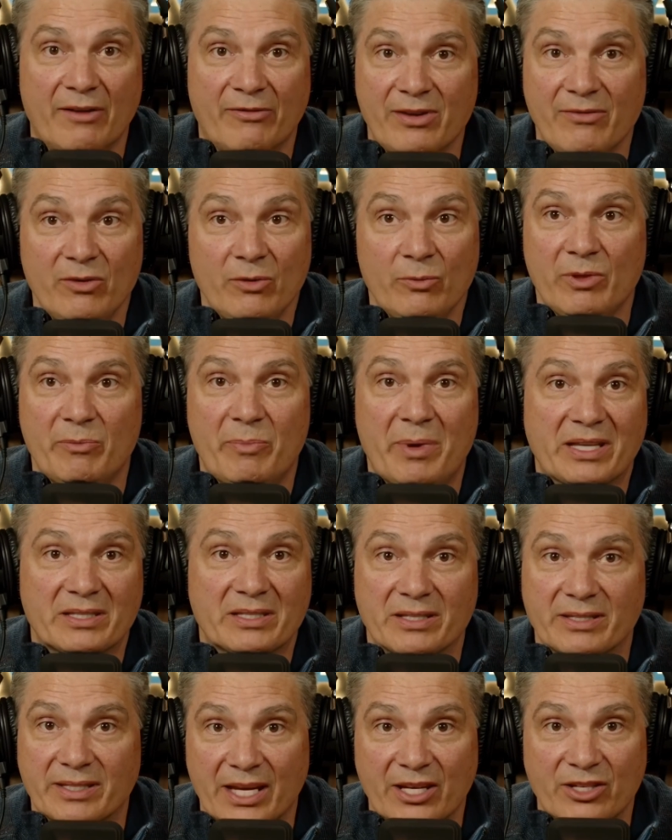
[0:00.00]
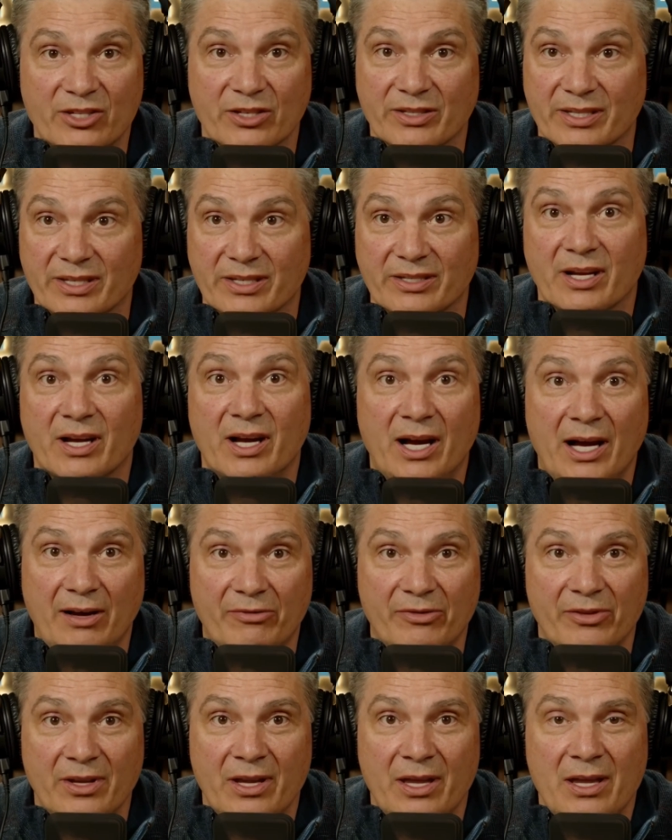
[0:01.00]
Even with best intentions, it's
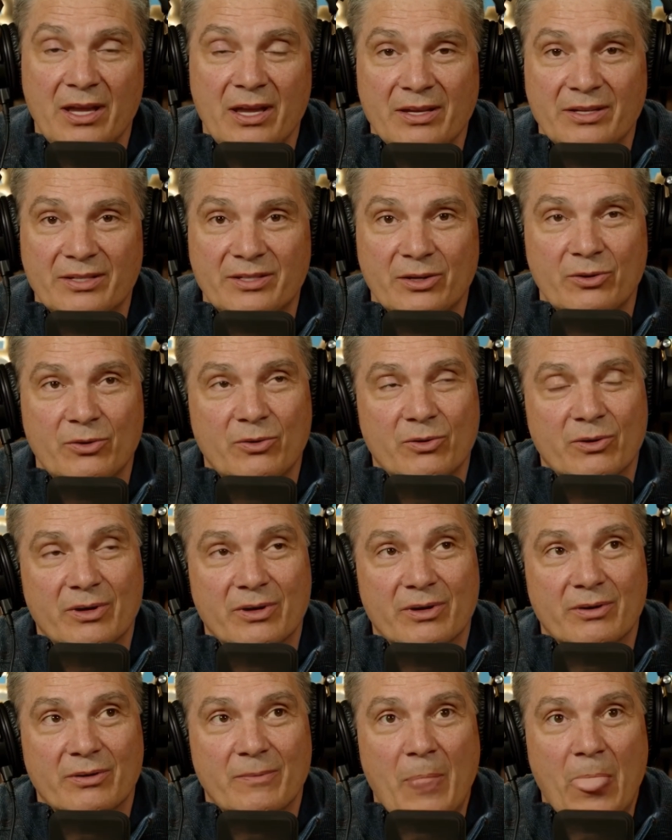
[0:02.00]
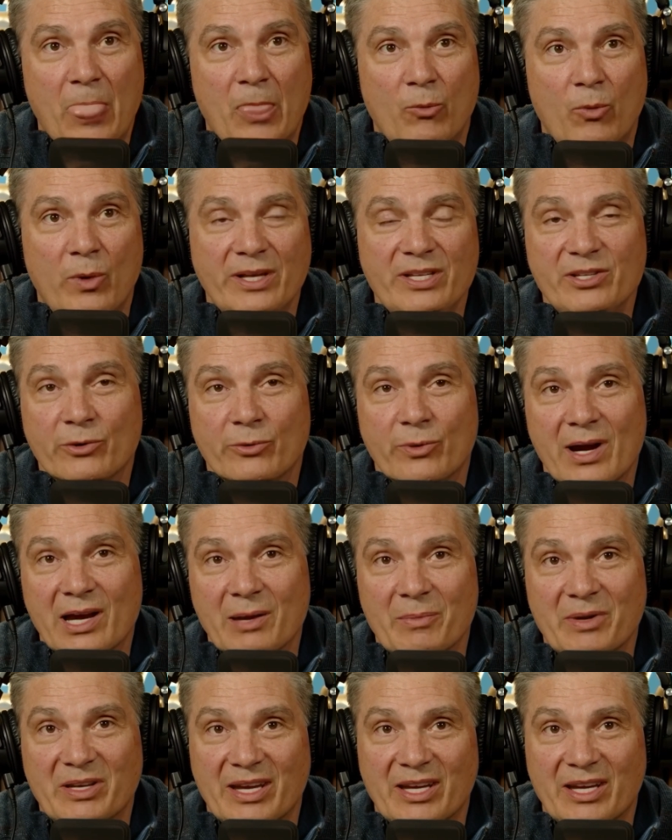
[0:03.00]
off. So what's your
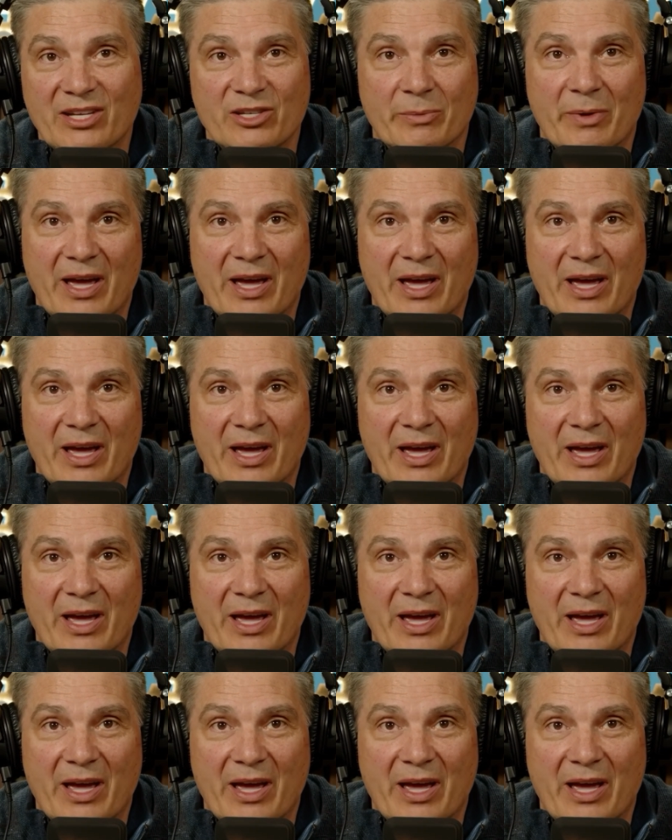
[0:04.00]
recommendation?